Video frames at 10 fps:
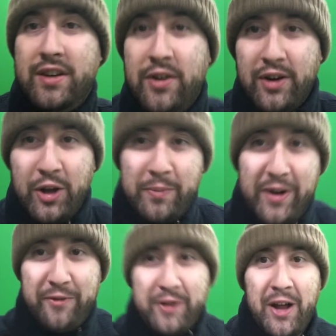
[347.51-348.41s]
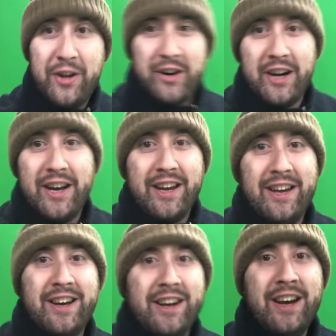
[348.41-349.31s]
doing a little bit of color grading
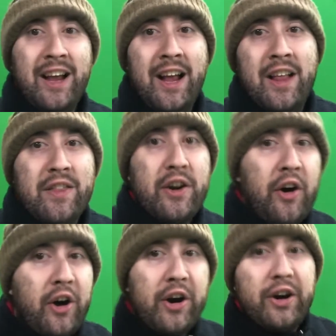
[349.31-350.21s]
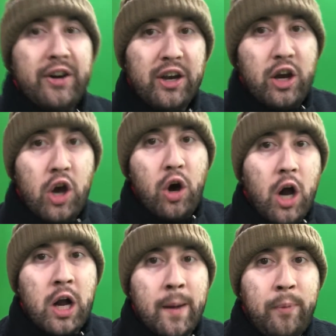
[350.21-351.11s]
here. There are, a
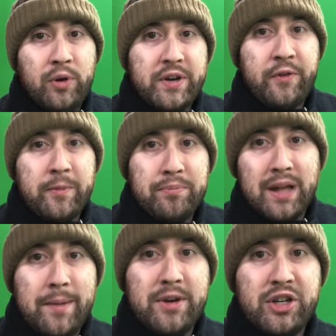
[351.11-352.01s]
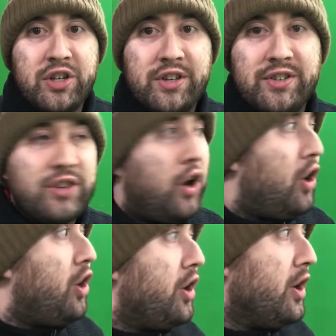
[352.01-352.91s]
couple different blemishes
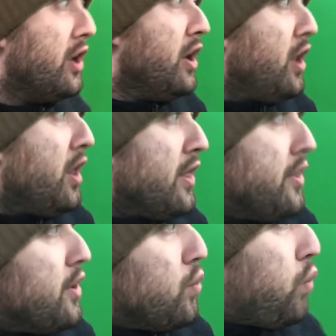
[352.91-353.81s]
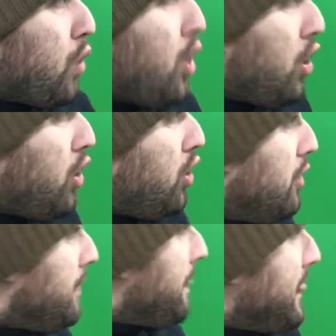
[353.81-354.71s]
on the
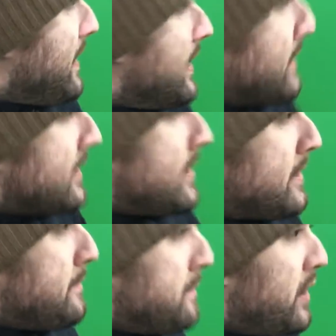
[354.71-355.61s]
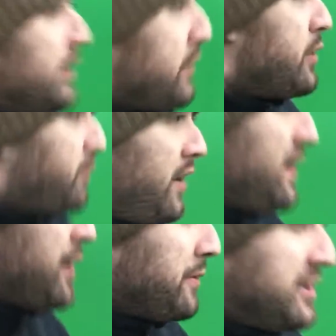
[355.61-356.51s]
wall. Another one
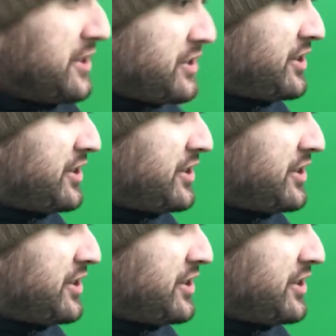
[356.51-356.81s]
that we just